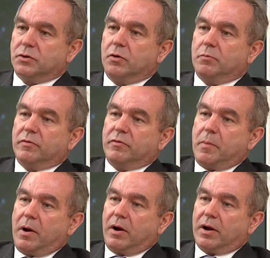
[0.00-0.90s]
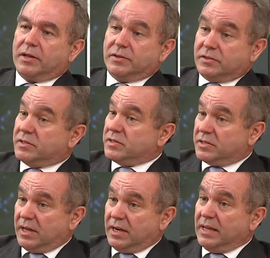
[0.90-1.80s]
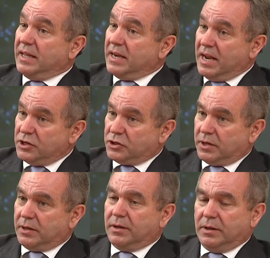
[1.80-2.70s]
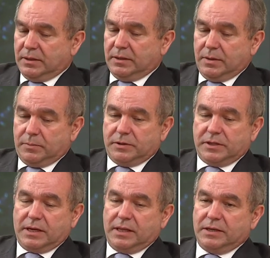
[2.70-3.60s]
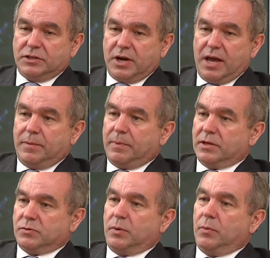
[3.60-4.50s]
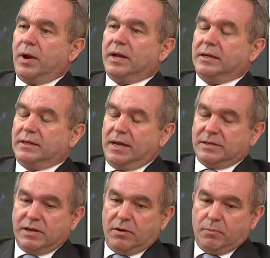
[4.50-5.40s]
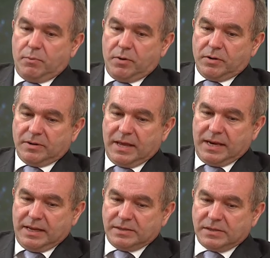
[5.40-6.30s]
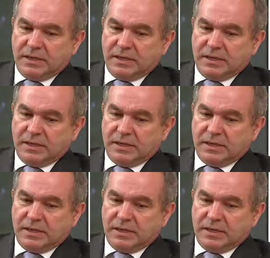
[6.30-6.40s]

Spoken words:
group of Americans to study in Asia, particularly in China, because we recognize how important that is.